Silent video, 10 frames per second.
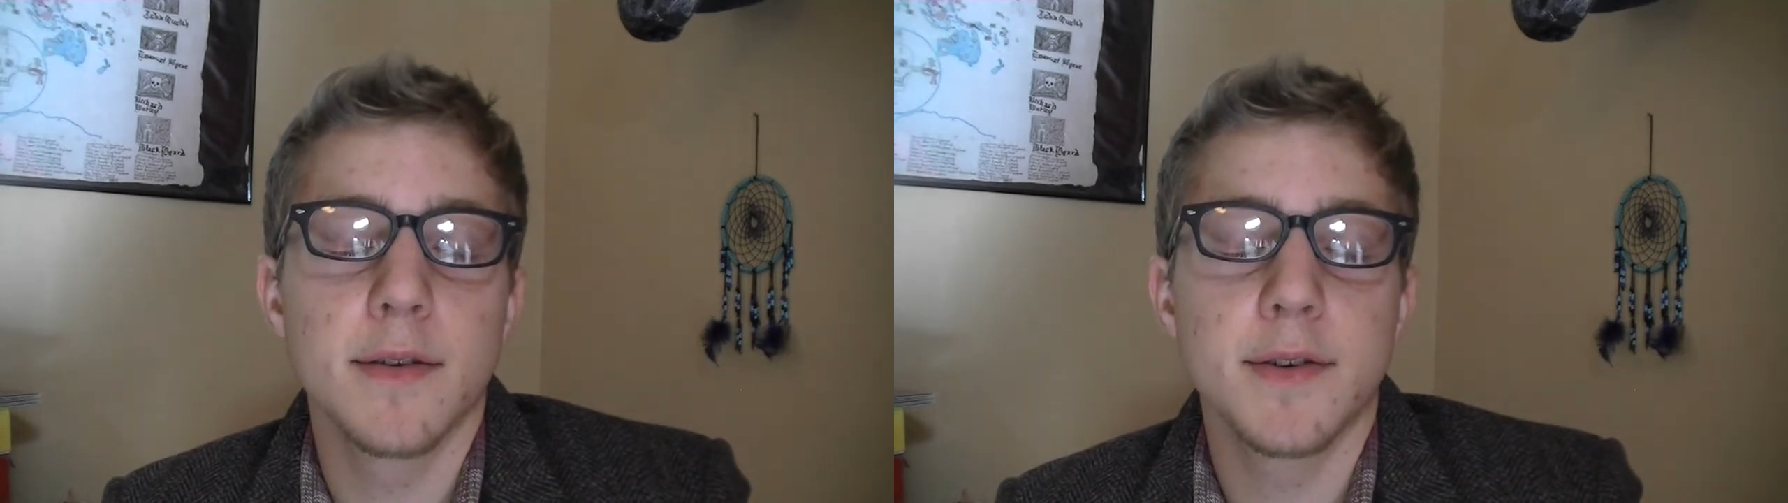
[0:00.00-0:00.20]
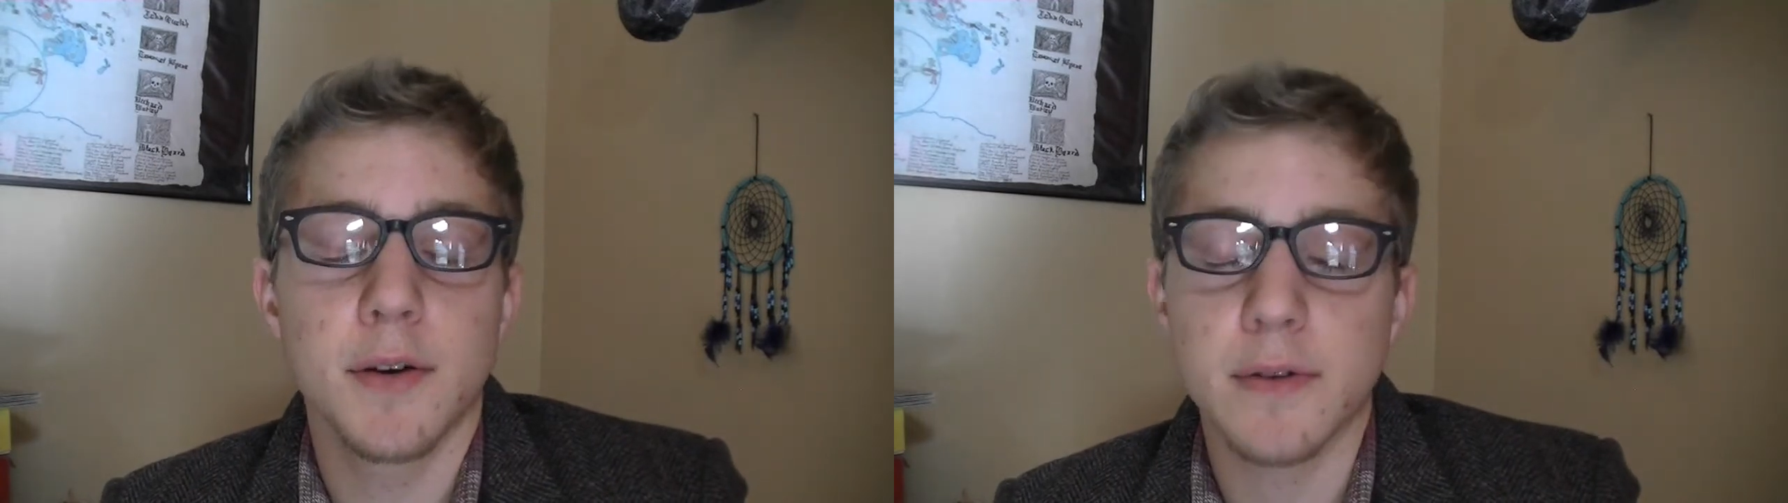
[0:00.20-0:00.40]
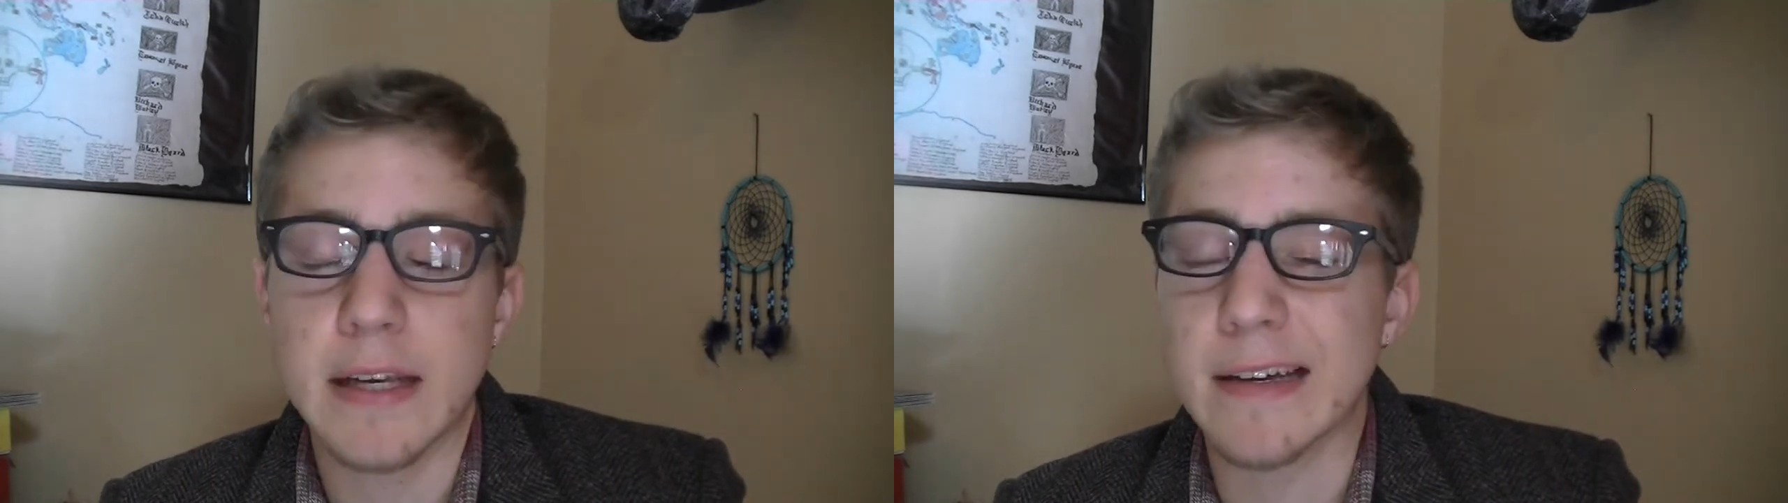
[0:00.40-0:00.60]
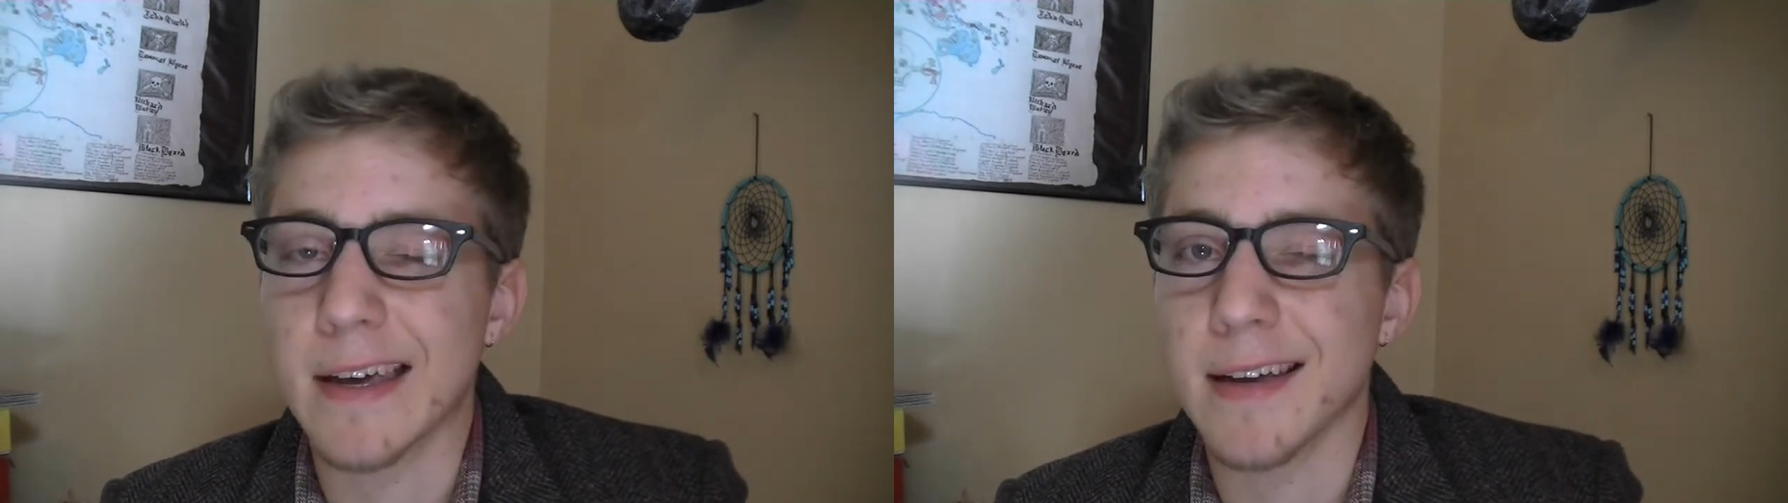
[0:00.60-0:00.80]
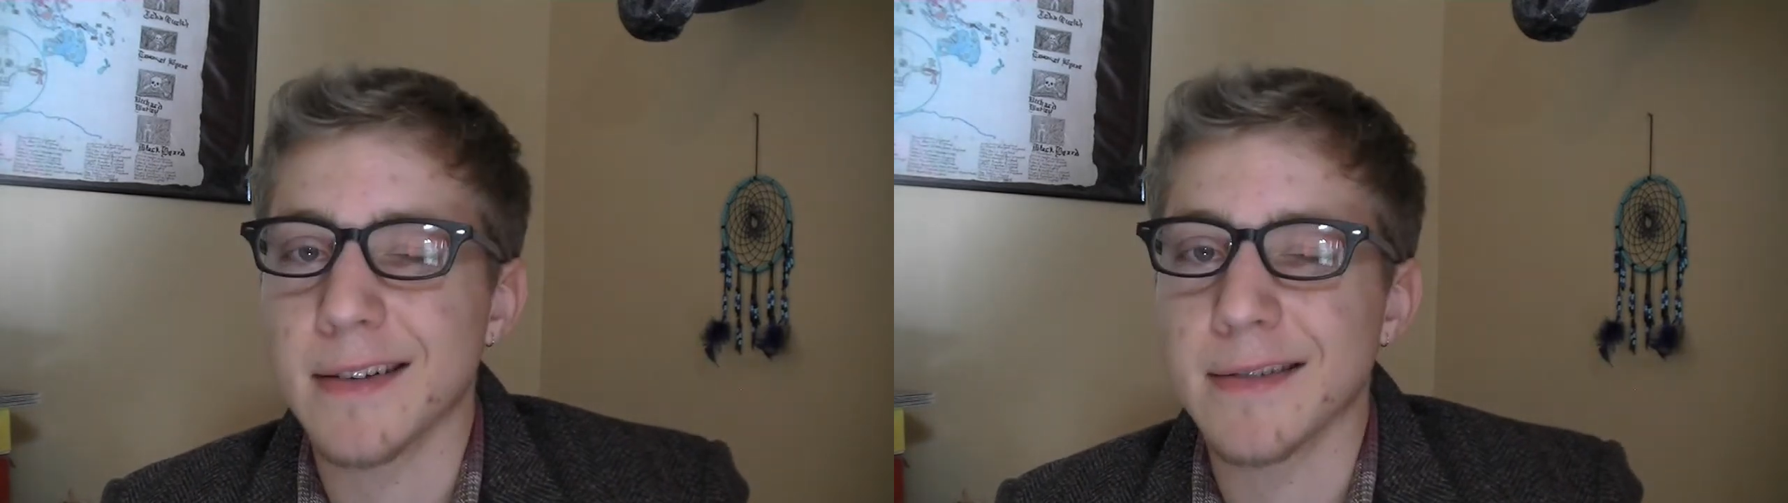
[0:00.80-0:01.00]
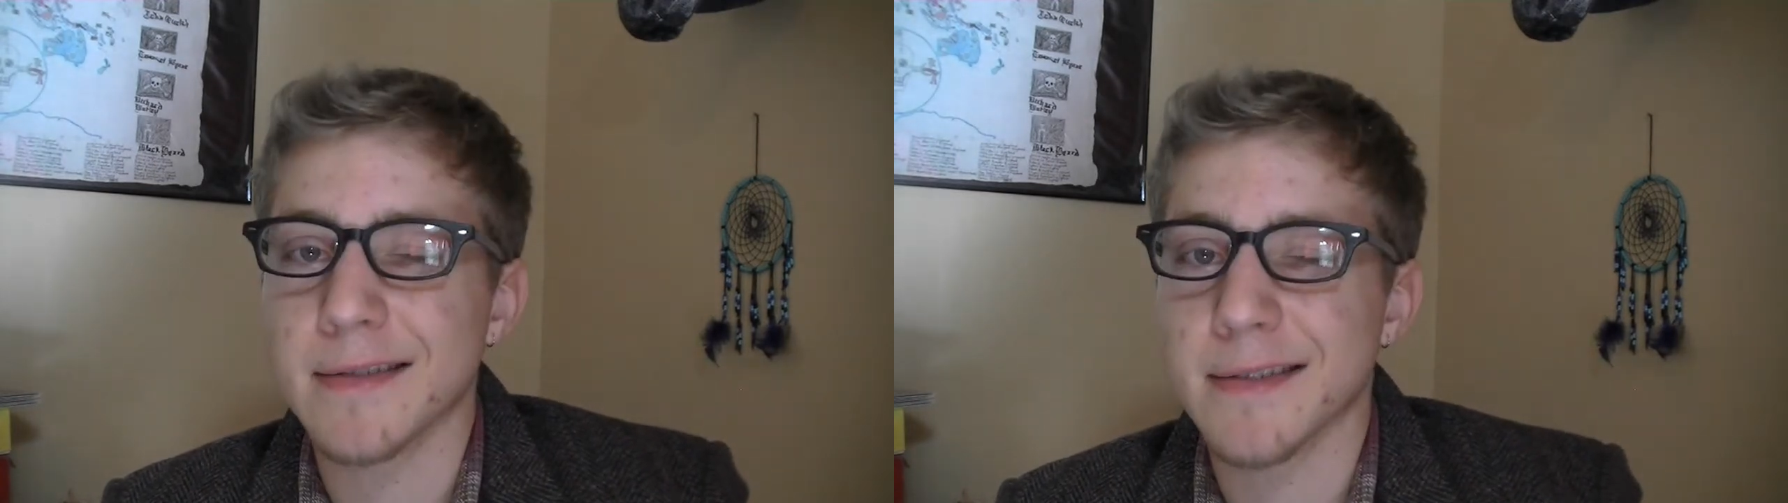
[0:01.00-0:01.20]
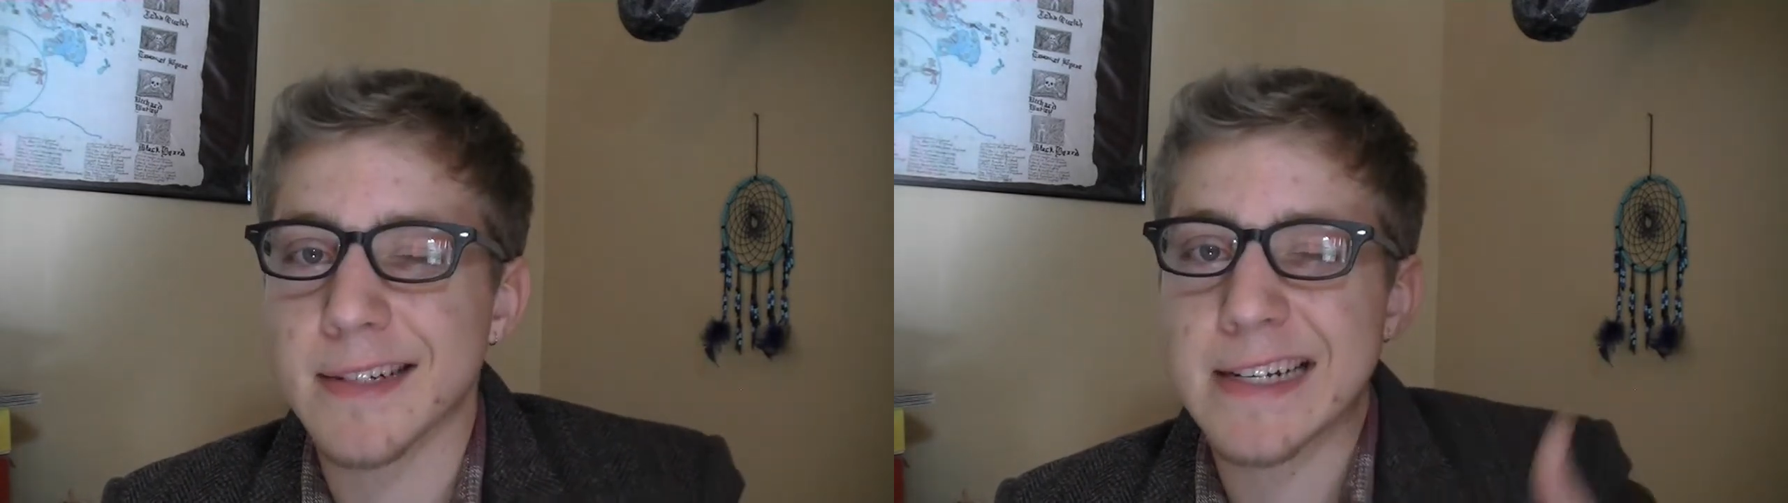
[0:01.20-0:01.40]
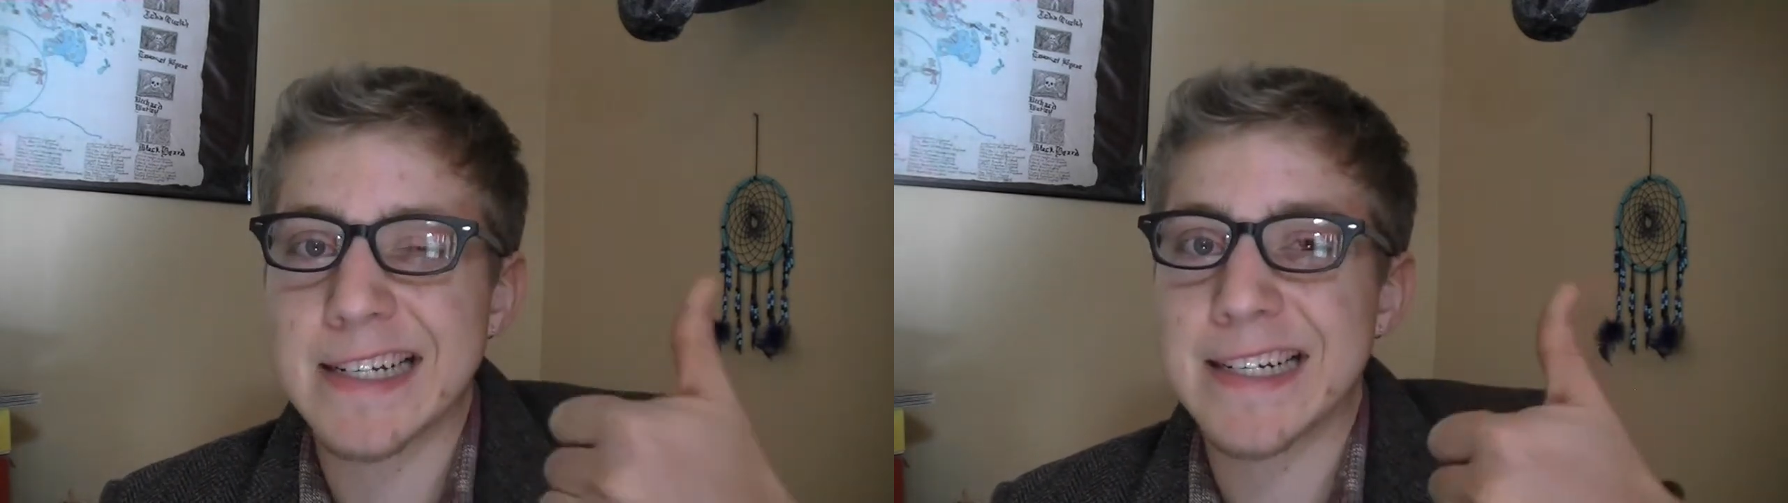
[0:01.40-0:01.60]
don't tailgate.
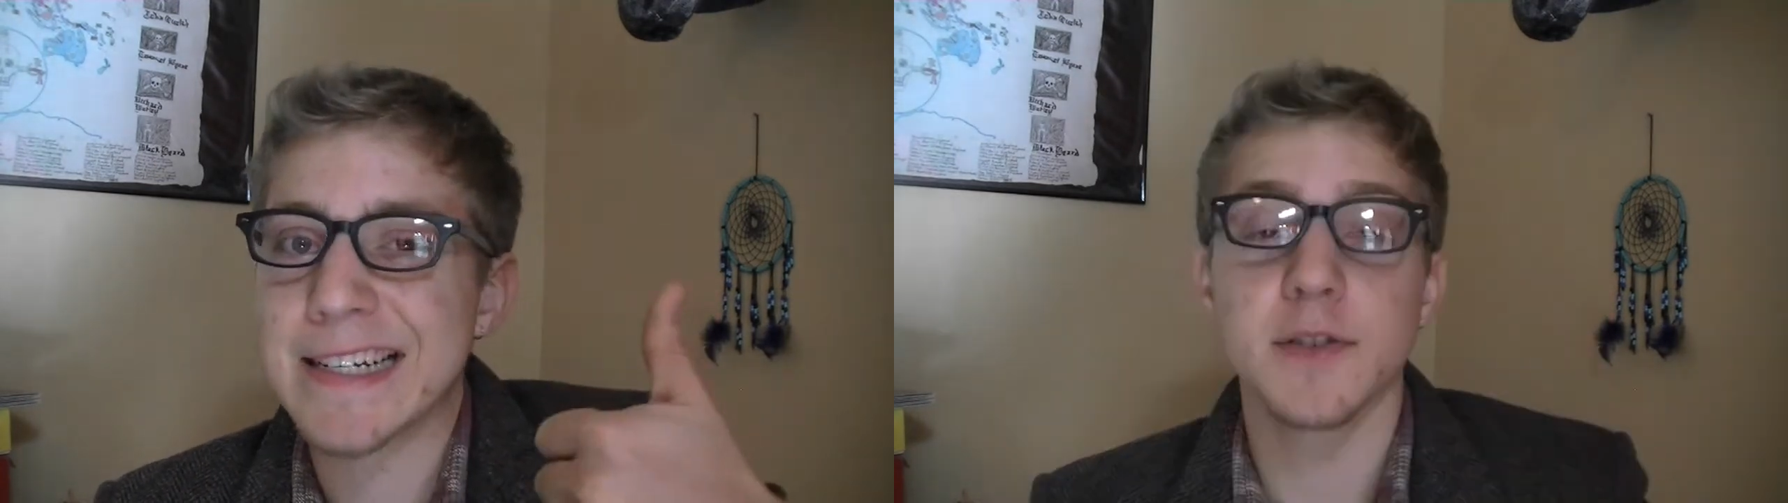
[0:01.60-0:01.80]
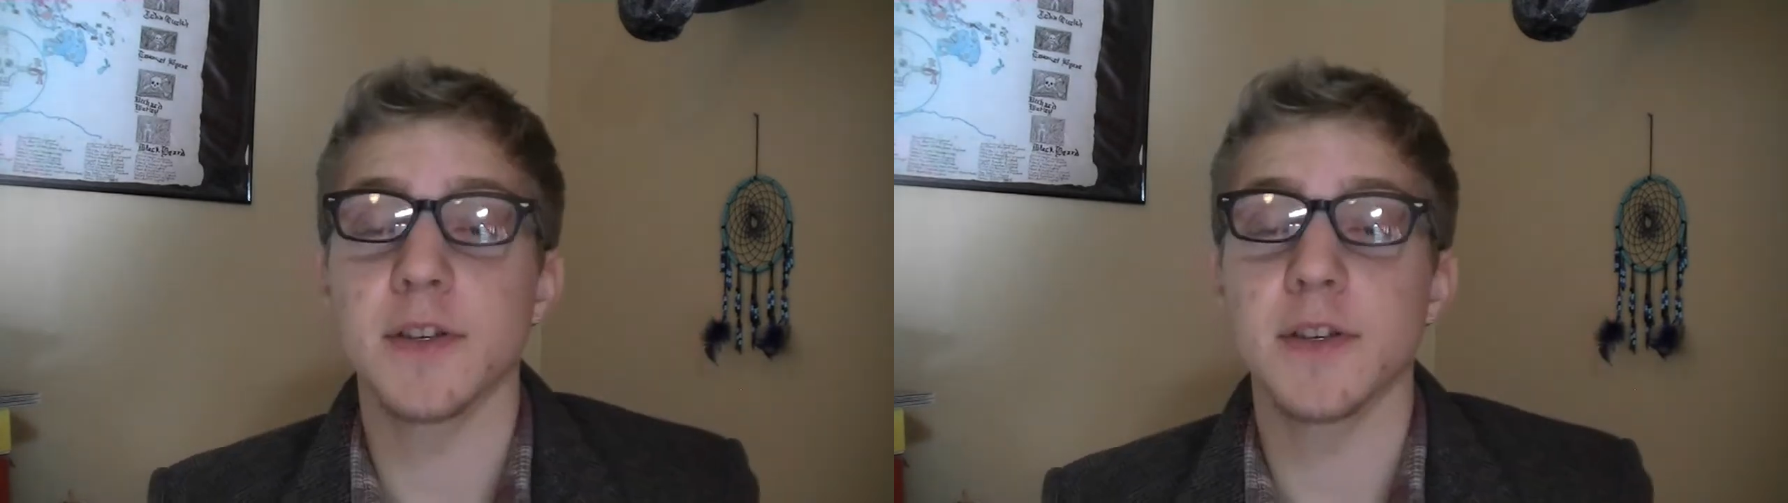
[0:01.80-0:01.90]
So